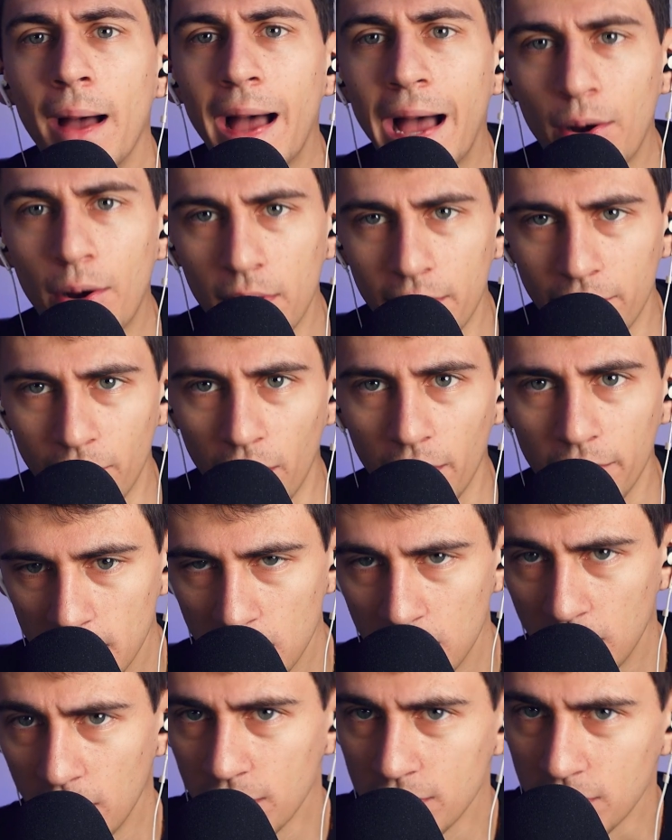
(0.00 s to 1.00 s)
However, you
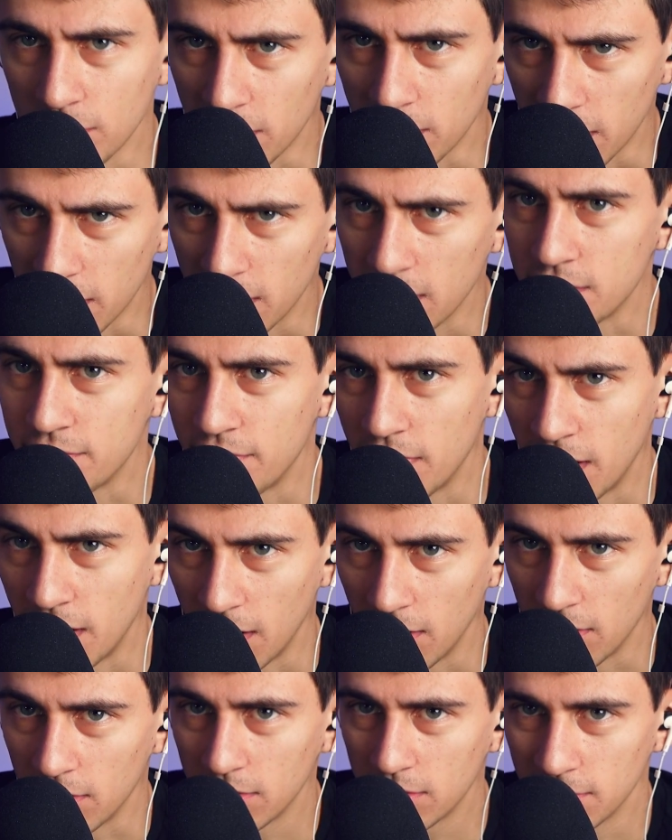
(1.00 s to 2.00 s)
could also look at this video